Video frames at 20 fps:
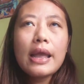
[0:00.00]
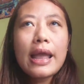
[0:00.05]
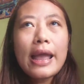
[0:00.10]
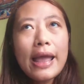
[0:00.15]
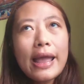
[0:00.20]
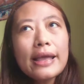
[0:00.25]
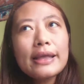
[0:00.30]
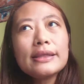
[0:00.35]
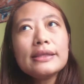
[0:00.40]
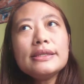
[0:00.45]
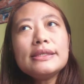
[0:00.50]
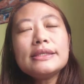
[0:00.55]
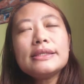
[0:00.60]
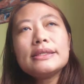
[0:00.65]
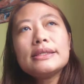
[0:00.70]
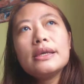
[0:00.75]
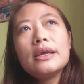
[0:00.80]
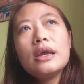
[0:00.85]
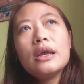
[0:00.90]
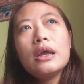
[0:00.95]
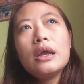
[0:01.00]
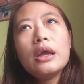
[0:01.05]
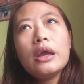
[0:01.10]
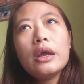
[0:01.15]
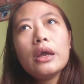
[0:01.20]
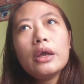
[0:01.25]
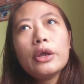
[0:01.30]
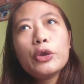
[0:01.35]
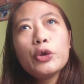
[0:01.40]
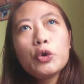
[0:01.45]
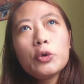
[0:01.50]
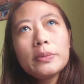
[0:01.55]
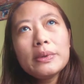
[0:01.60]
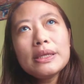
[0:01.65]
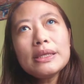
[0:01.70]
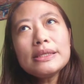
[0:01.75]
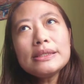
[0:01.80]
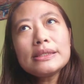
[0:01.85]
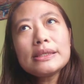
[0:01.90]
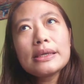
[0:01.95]
Hence,
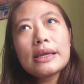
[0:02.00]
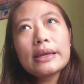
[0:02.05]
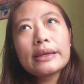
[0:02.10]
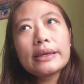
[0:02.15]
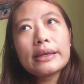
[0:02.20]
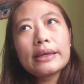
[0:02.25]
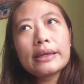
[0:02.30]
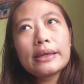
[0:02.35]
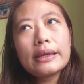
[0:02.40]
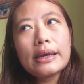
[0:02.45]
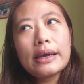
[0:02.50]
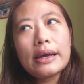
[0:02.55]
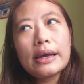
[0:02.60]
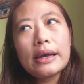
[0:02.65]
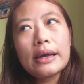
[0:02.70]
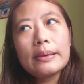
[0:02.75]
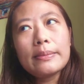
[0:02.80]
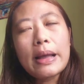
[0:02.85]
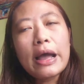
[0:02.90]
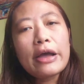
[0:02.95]
humans uh,